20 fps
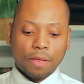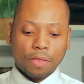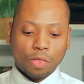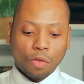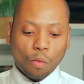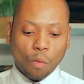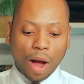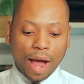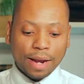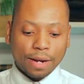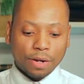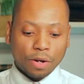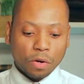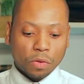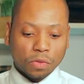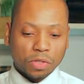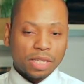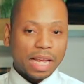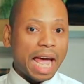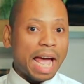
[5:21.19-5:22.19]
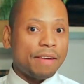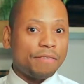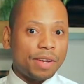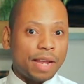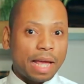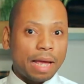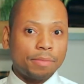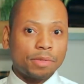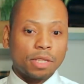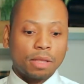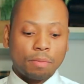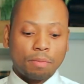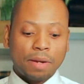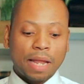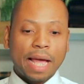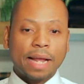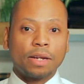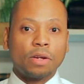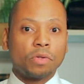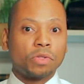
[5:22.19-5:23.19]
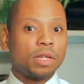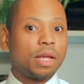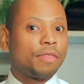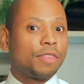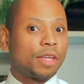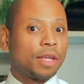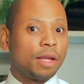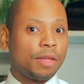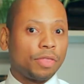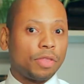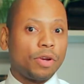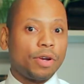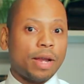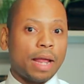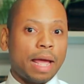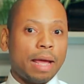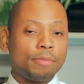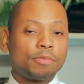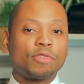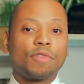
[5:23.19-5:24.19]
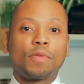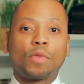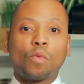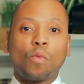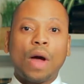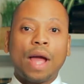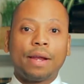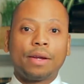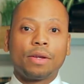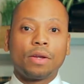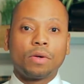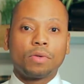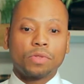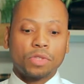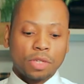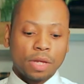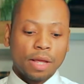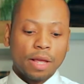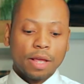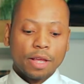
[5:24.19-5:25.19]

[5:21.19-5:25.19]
white notes have names, and the black notes have to get their names from the white notes.